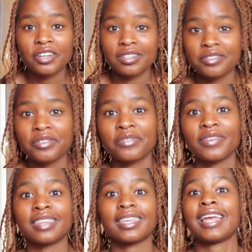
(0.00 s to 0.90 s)
considering the
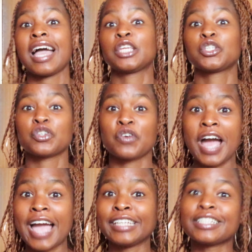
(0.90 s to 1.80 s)
fact that I
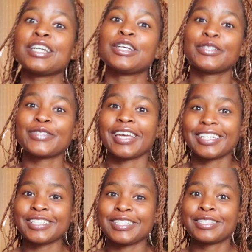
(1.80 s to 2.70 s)
tried to
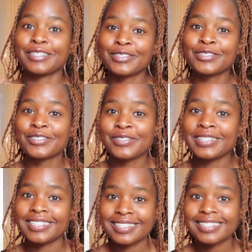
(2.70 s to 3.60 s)
actually stick to 2
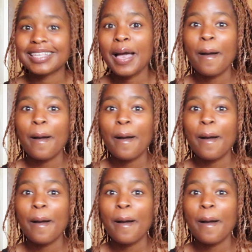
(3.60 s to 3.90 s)
liters.